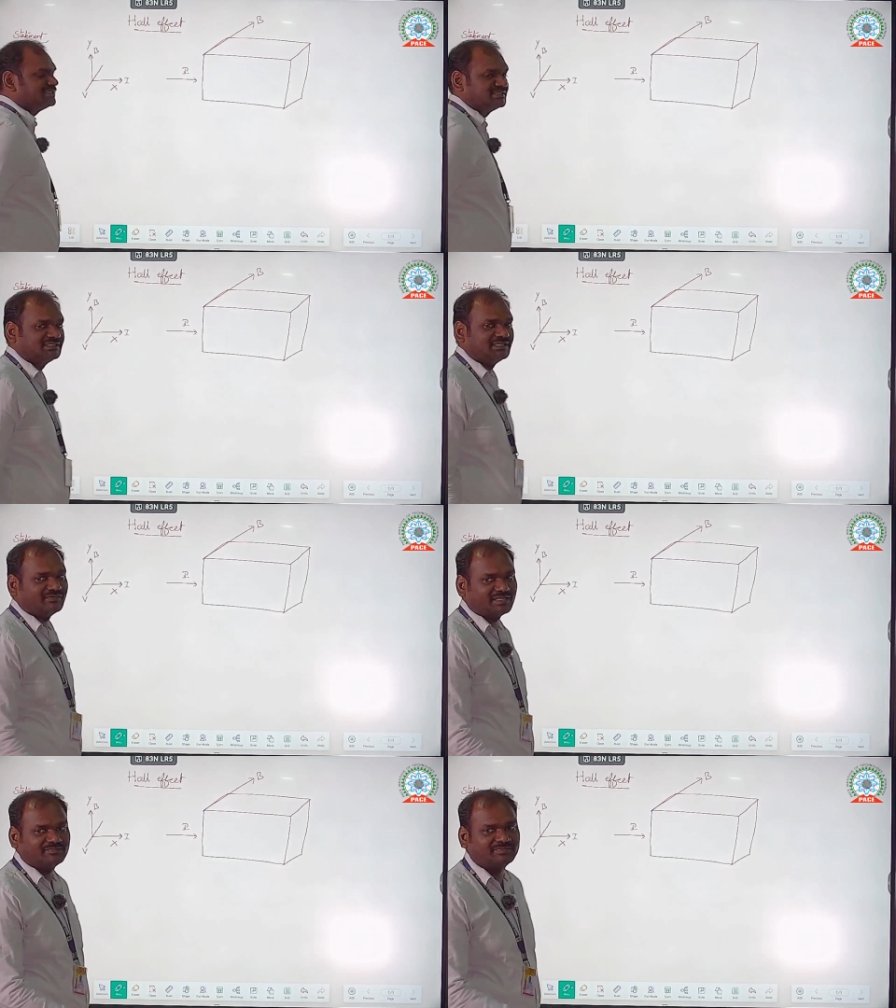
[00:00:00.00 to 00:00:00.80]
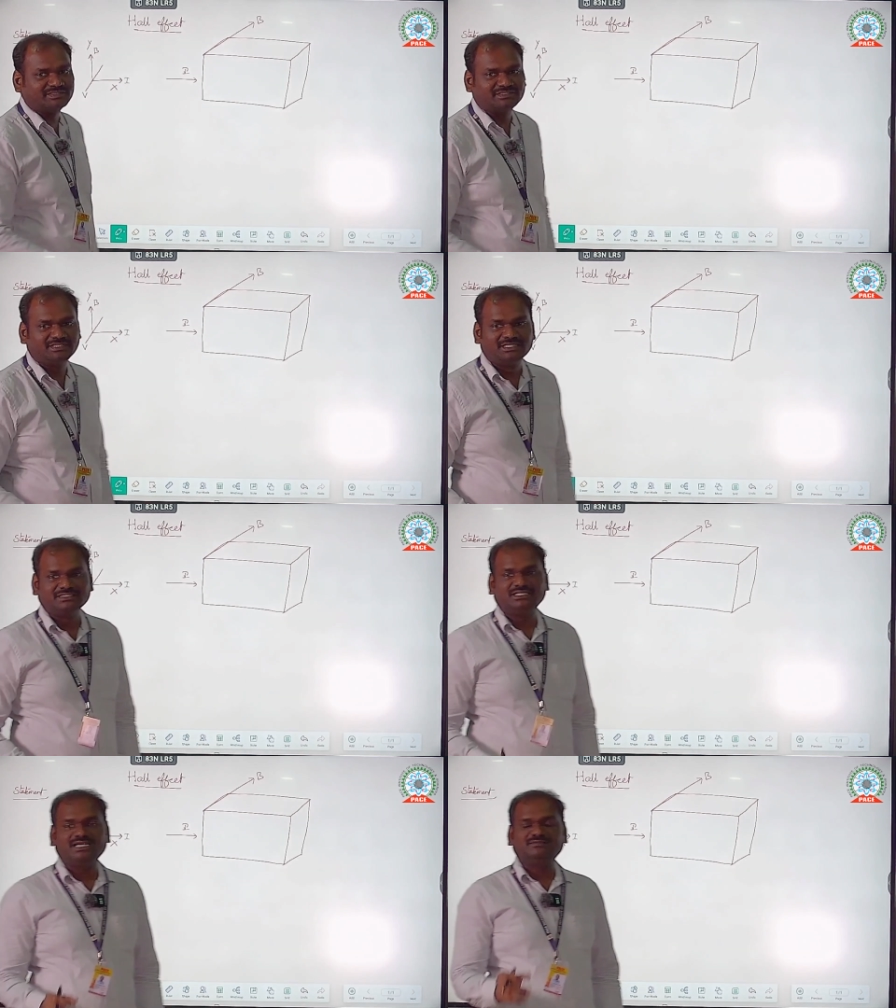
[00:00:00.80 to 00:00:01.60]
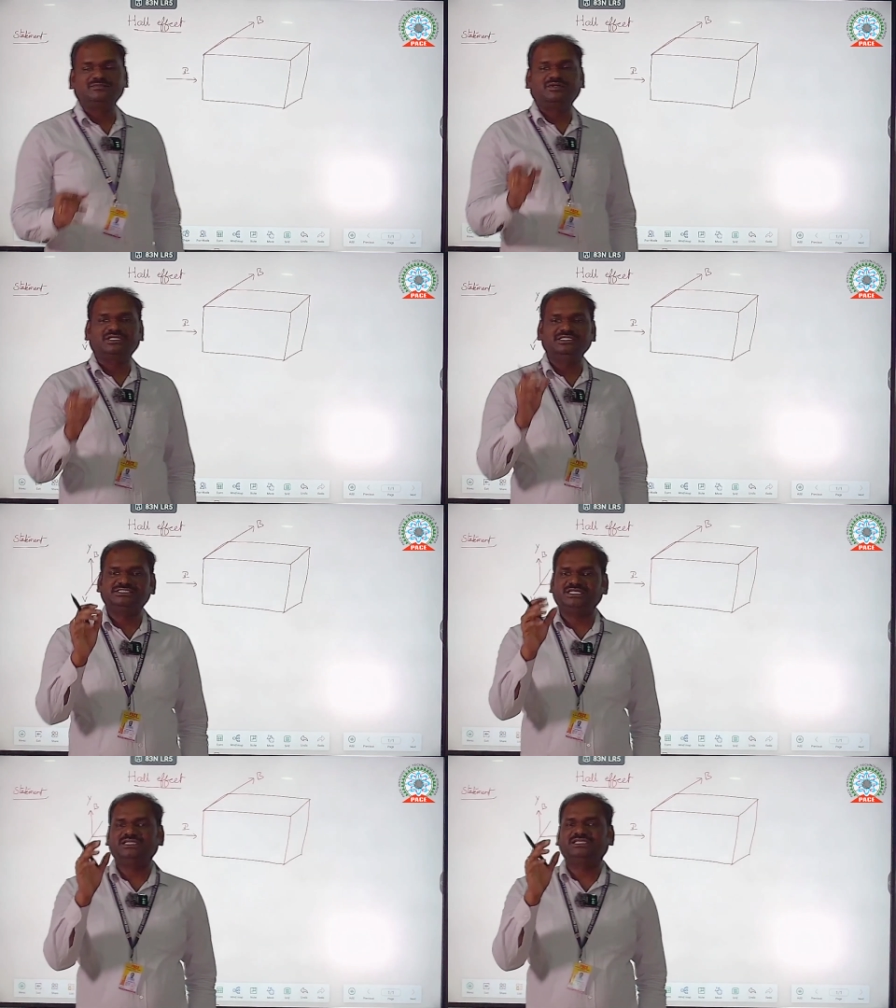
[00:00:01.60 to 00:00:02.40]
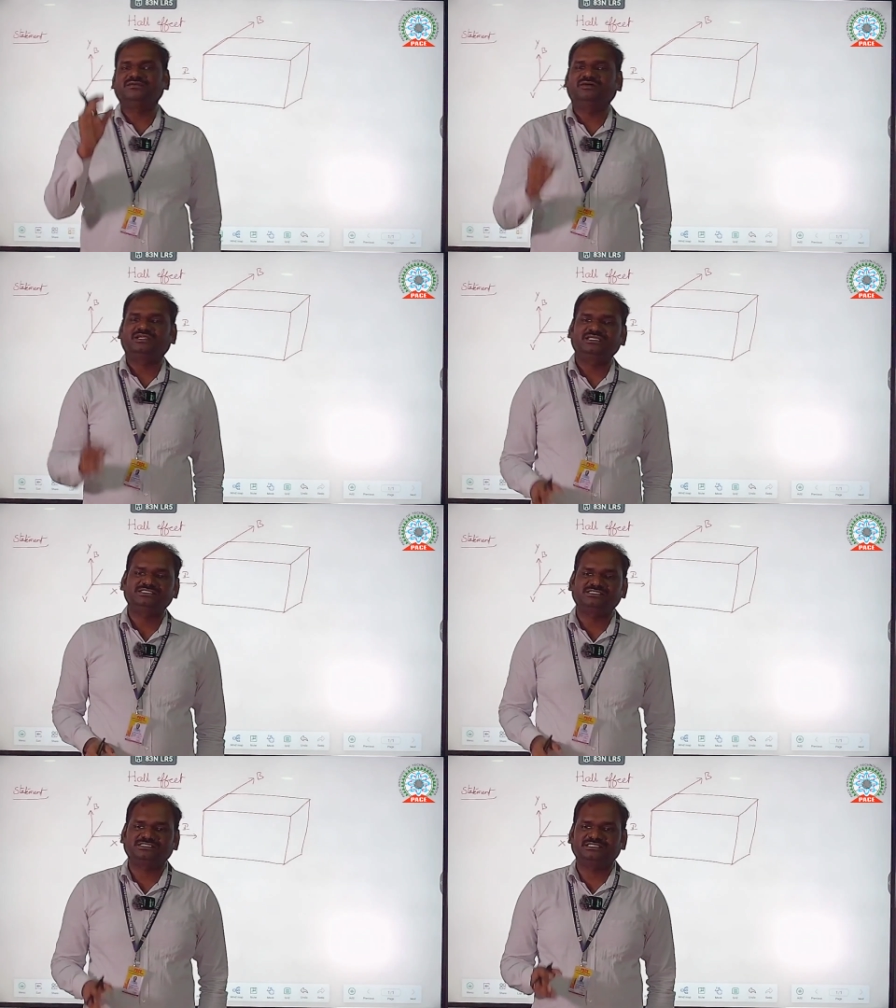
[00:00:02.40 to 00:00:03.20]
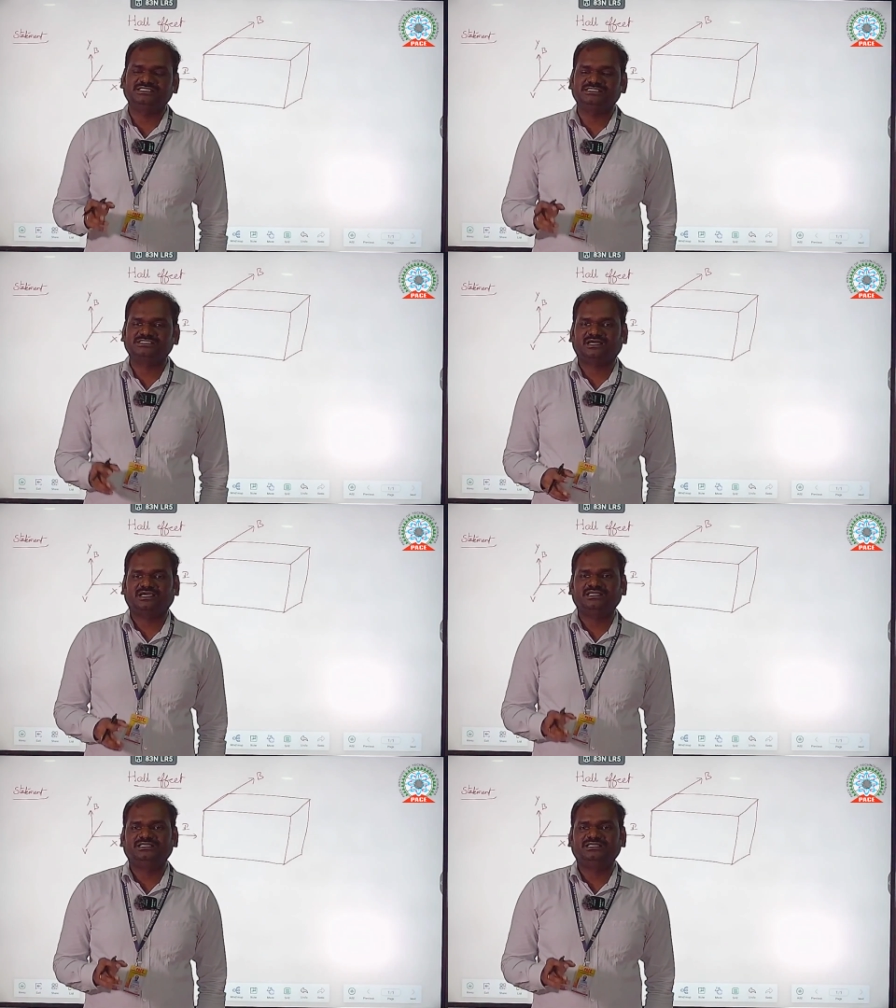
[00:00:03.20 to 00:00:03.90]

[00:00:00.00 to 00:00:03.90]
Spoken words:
developed, that potential difference is called